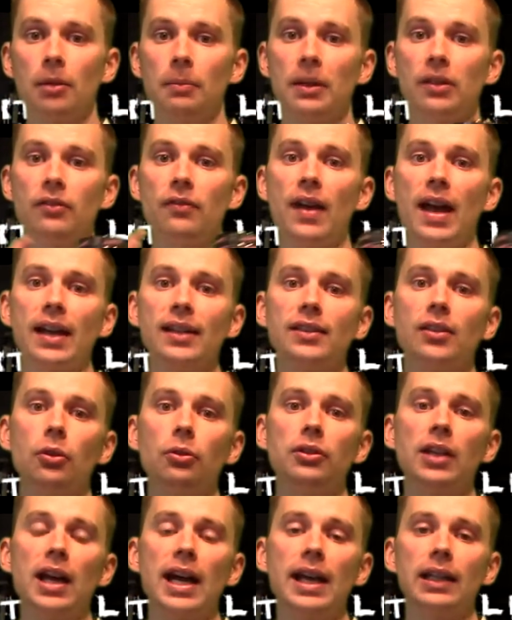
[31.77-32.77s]
It's
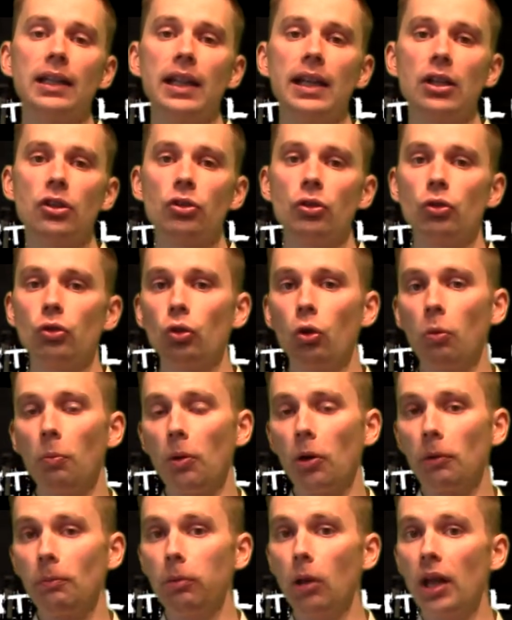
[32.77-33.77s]
vasodilation, so
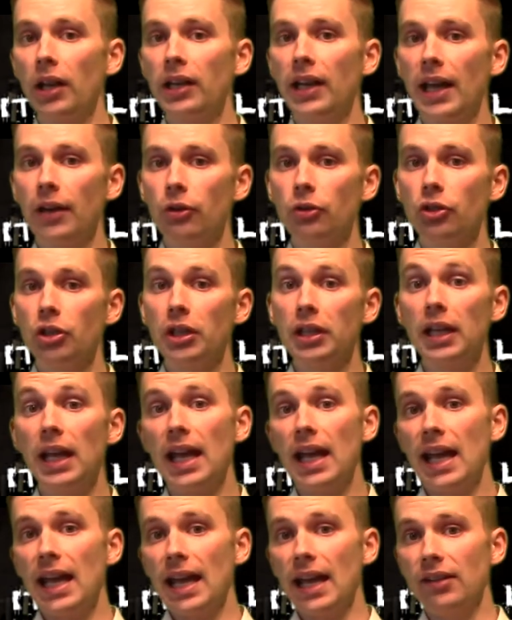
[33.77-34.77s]
more blood and energy
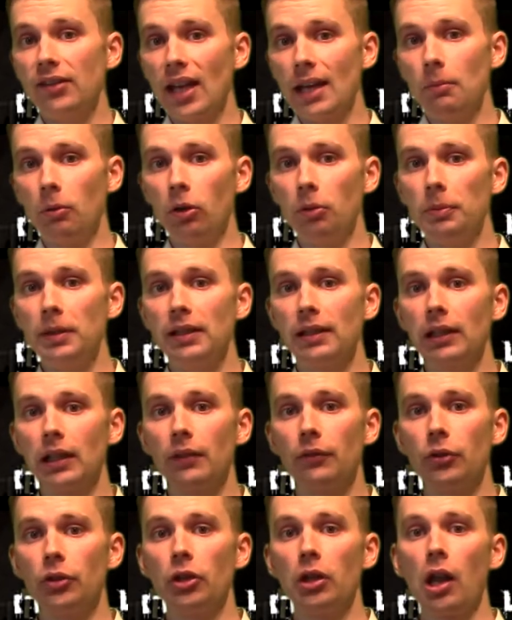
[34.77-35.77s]
is able to be
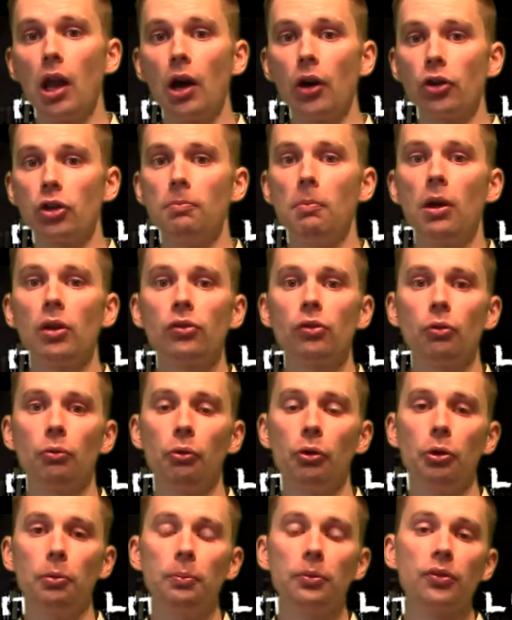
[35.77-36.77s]
delivered to large muscle
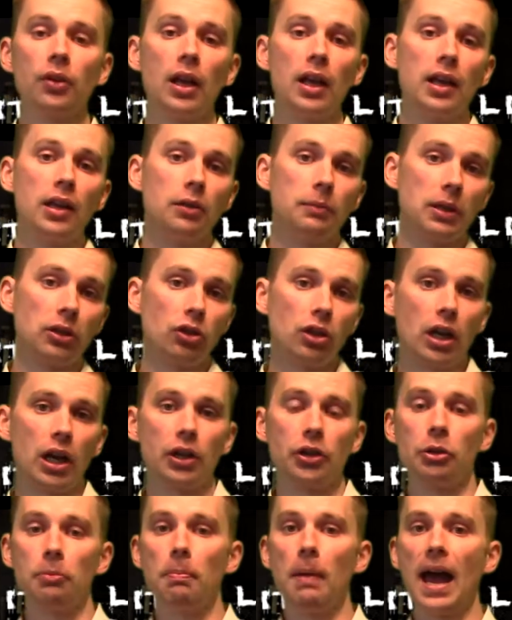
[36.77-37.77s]
groups, especially like
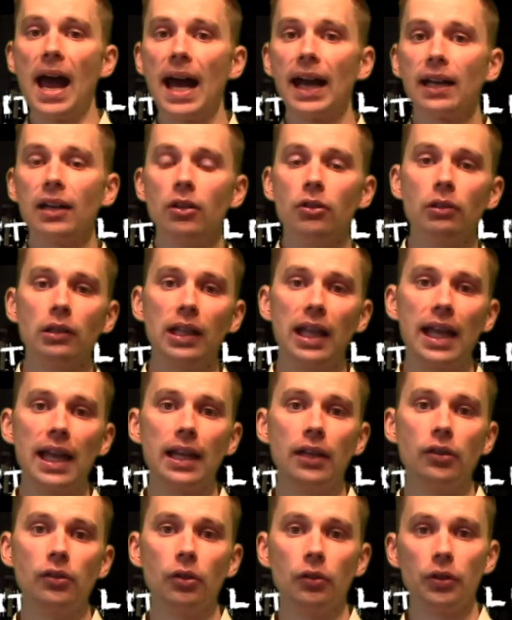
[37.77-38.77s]
your back and your
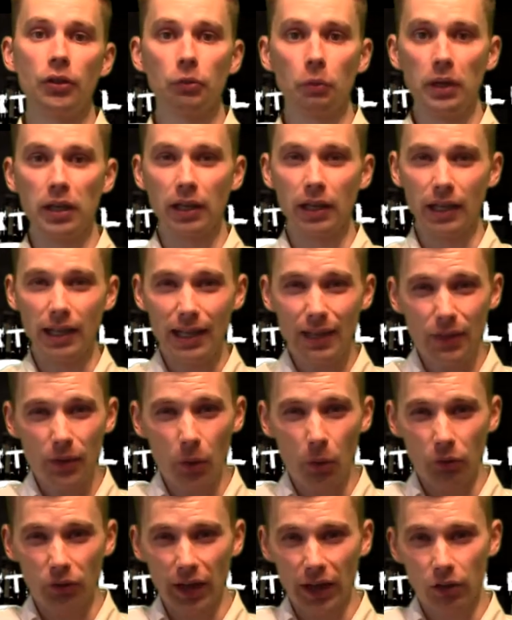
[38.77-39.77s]
legs, so this way you can get
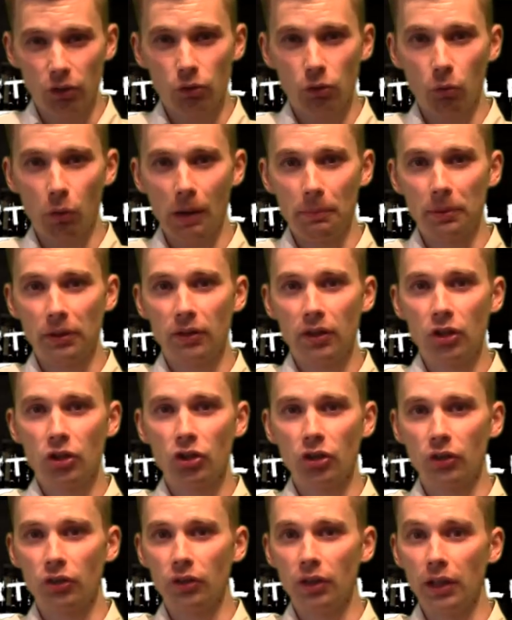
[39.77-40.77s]
those extra
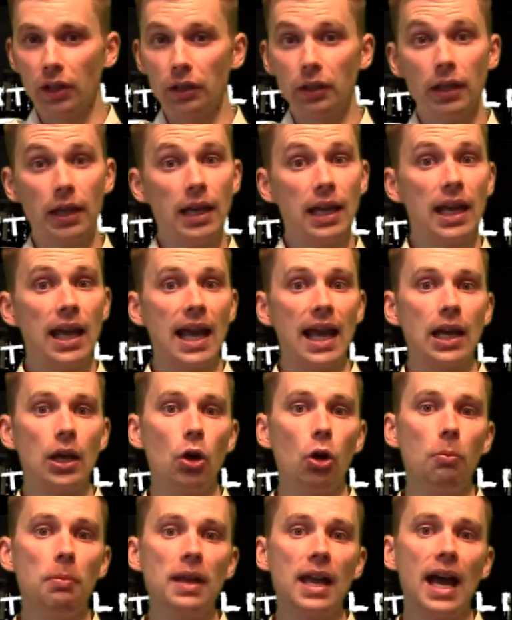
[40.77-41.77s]
repetitions in and
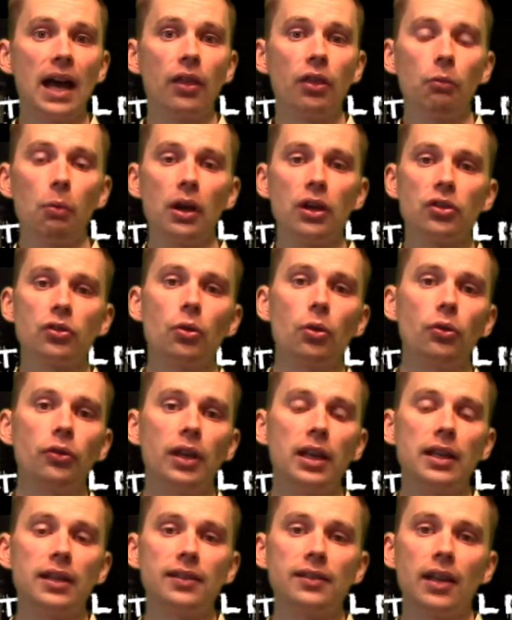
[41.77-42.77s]
go beyond thresholds
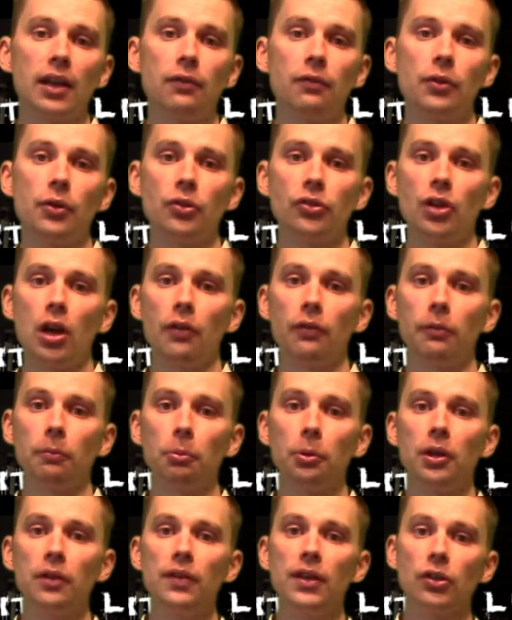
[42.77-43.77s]
that you set for yourself in
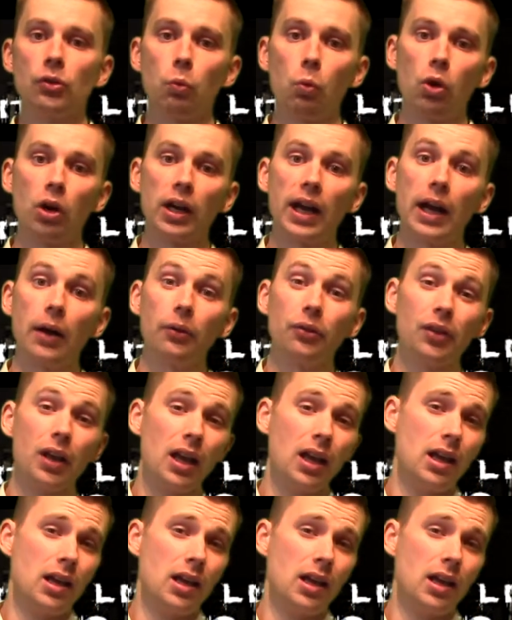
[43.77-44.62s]
previous workouts.